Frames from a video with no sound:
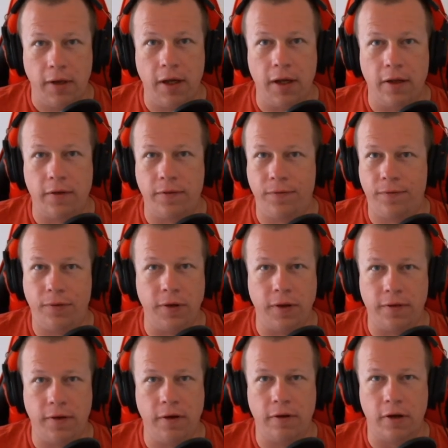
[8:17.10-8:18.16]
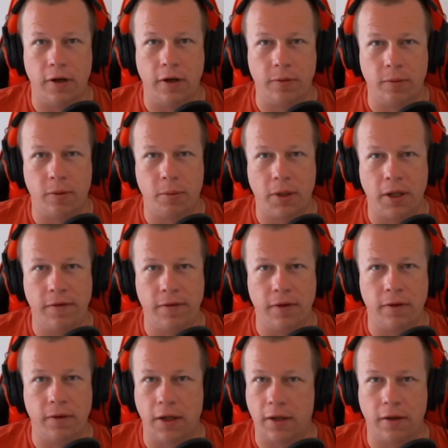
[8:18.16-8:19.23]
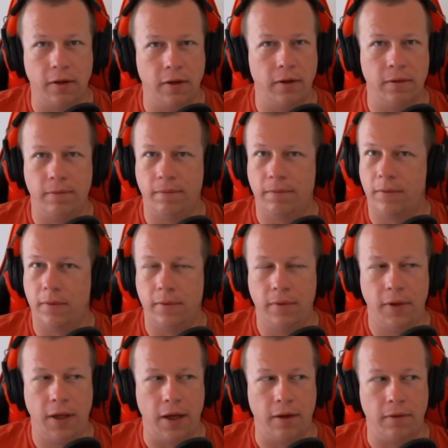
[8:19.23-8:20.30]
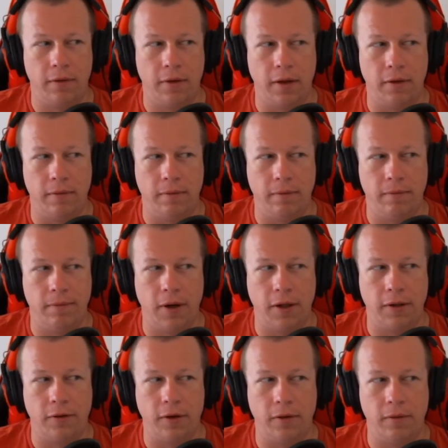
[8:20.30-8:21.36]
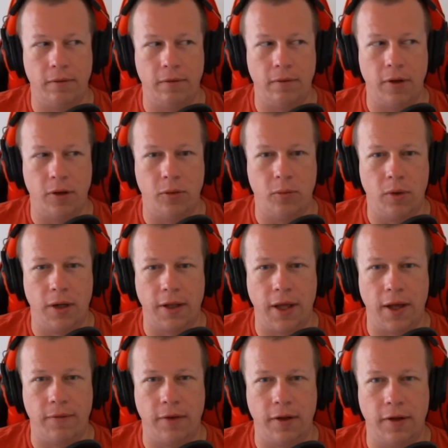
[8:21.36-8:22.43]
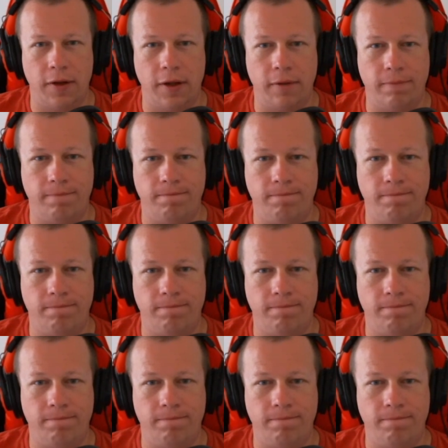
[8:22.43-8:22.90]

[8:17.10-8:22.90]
Yeah, it's fully synchronized with the playfield. Yeah. Like the yeah, they. I don't know why they haven't done that.